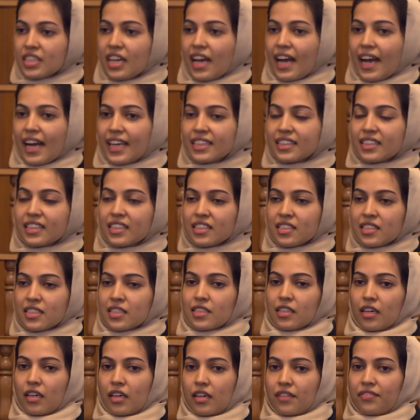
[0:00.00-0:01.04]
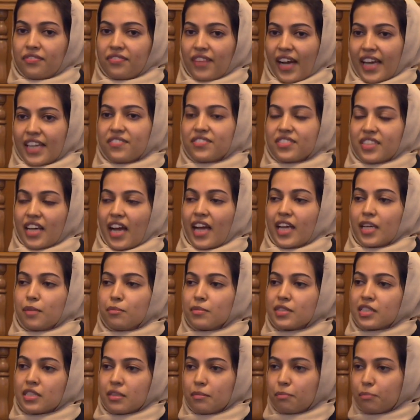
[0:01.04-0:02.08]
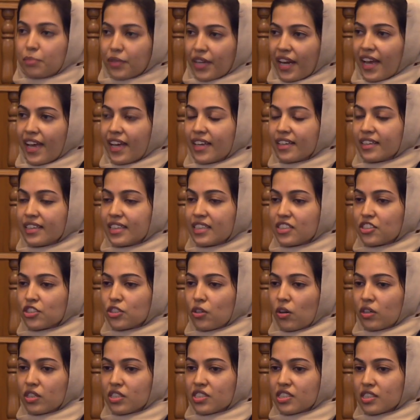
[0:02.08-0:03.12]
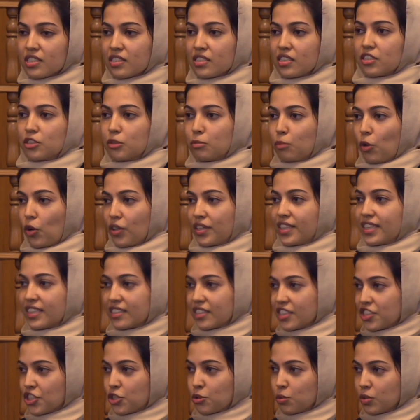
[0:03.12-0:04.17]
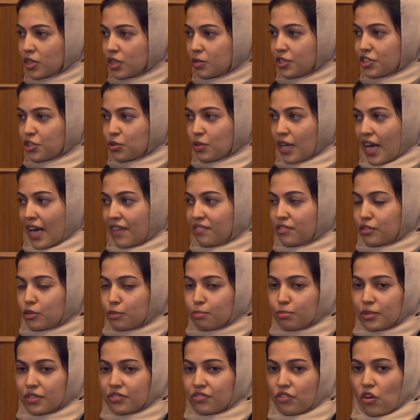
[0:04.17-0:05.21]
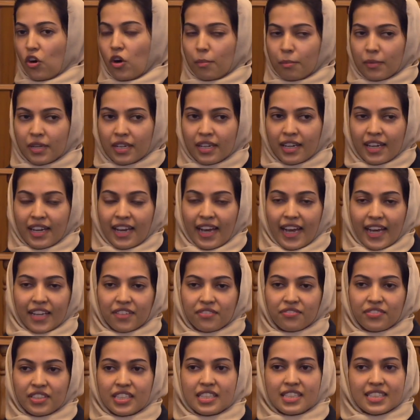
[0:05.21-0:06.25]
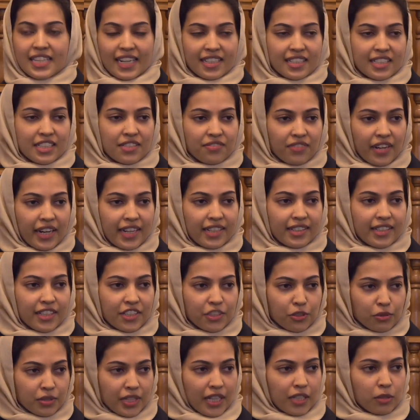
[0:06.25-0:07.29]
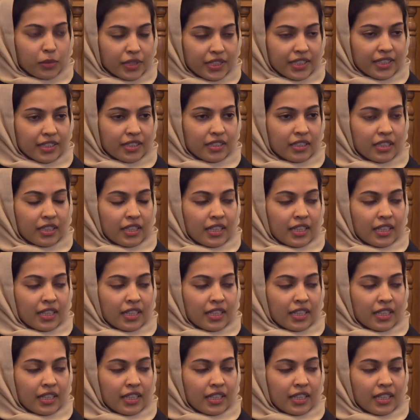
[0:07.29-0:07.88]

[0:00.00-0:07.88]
And this 5 times prayer is not just a robotic ritual which you have to perform and feel satisfied that you're done with it.